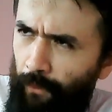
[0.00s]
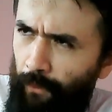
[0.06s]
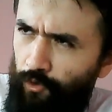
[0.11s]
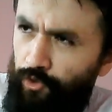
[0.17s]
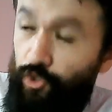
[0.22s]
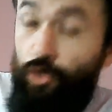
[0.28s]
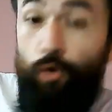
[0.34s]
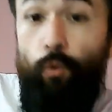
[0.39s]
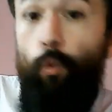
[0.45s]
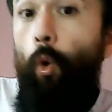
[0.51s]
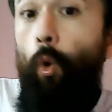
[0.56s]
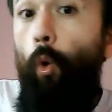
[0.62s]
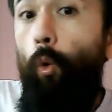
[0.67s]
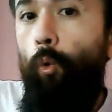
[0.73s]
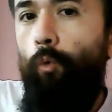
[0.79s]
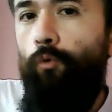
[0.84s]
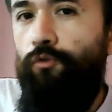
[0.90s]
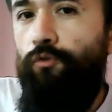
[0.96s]
to
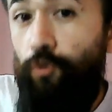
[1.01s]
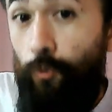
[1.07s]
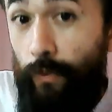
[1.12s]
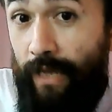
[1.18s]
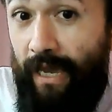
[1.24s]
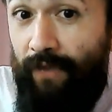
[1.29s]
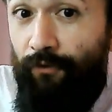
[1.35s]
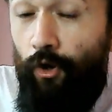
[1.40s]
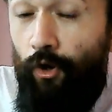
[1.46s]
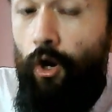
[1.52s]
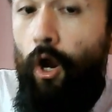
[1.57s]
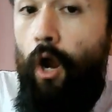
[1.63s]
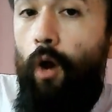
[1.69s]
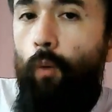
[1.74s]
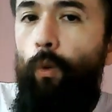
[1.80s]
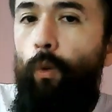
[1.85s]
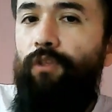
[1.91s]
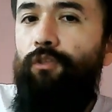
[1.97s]
hold together
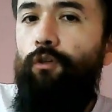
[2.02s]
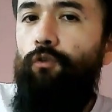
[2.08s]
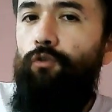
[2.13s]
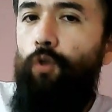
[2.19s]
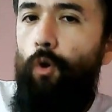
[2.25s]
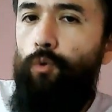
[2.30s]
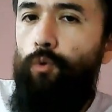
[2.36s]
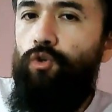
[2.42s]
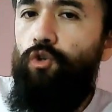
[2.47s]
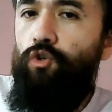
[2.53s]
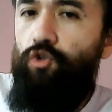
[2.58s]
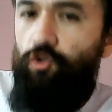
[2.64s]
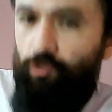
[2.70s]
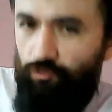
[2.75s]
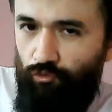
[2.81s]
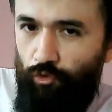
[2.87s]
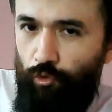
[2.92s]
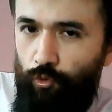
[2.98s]
with those
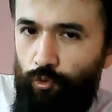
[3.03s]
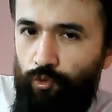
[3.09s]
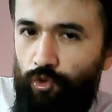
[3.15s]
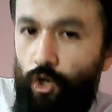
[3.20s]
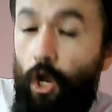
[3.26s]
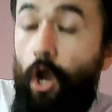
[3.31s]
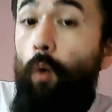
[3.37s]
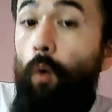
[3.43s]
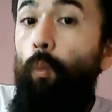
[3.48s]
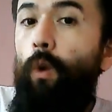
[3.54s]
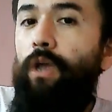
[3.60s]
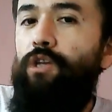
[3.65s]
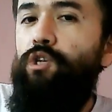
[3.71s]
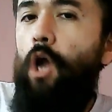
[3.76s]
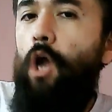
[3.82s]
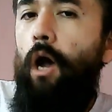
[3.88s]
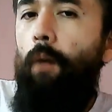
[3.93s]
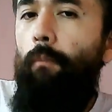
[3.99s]
screws
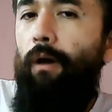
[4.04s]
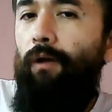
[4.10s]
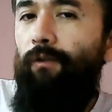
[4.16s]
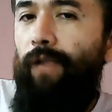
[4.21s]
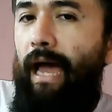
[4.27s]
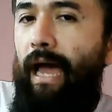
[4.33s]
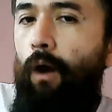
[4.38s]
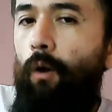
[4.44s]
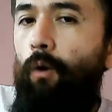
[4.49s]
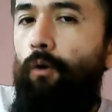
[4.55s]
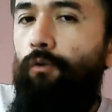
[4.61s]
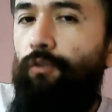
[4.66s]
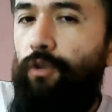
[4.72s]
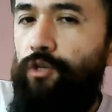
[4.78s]
which allow the